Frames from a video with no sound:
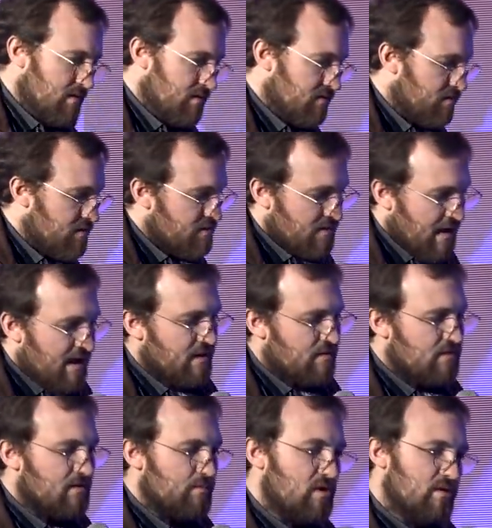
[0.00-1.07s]
So the
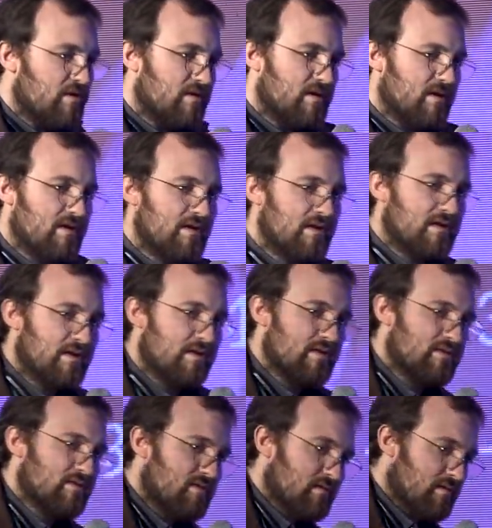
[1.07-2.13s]
science community
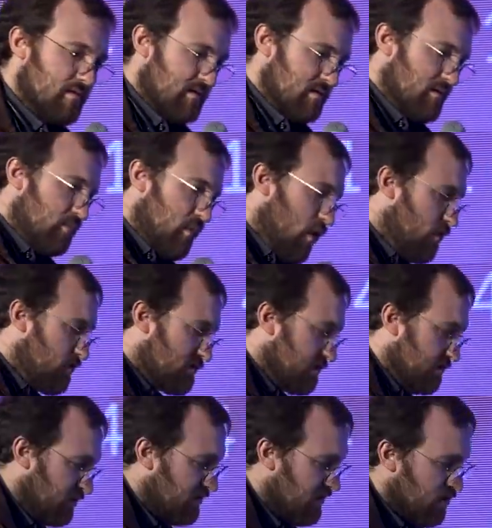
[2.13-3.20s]
is
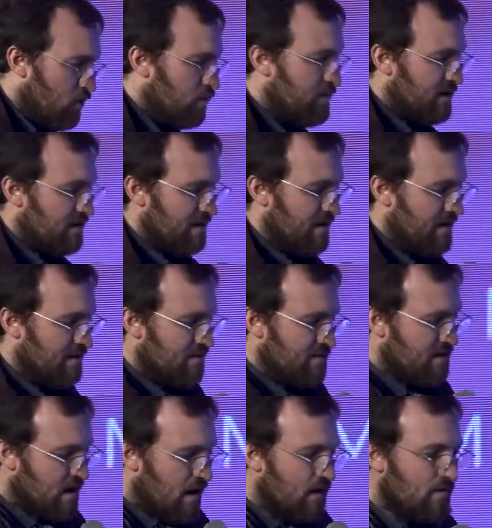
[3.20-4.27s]
composable and open.
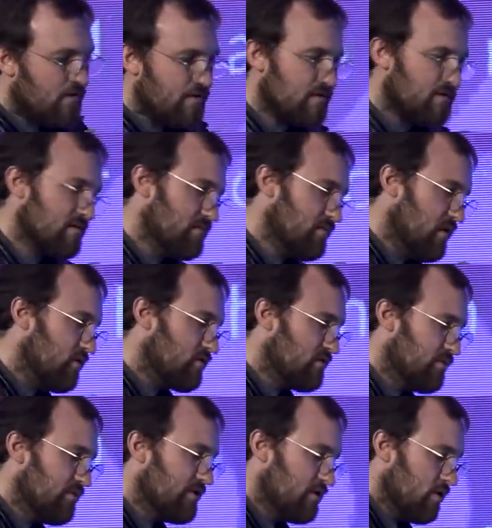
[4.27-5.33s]
The code is
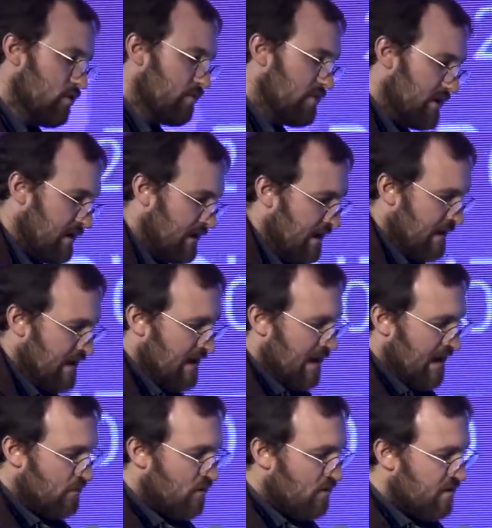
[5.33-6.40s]
composable and open.
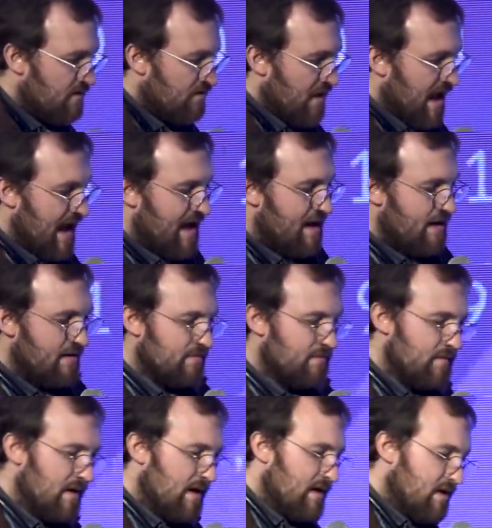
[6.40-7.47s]
And what we
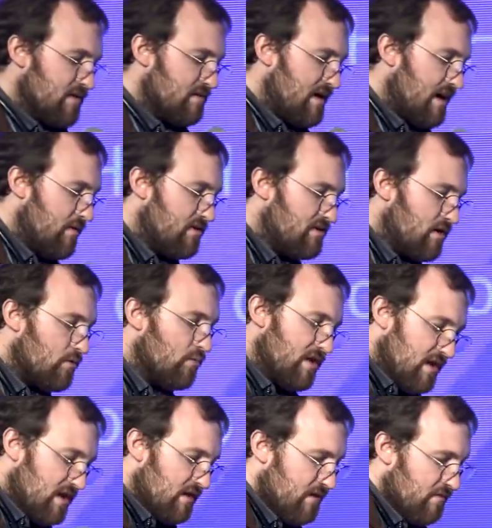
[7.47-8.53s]
have is now a
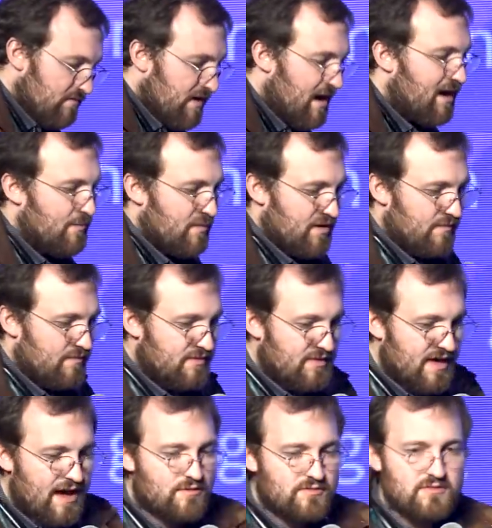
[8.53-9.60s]
Darwinian environment of
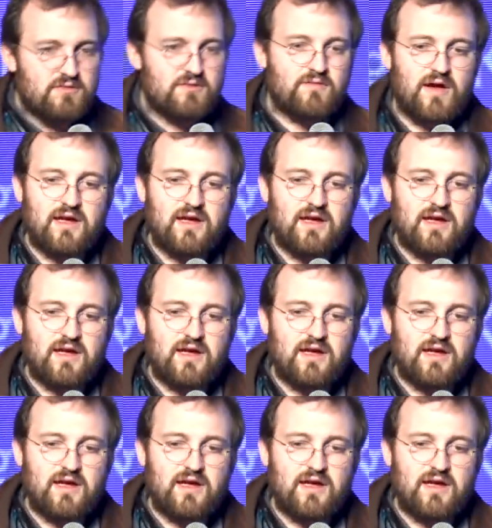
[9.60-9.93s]
thousands of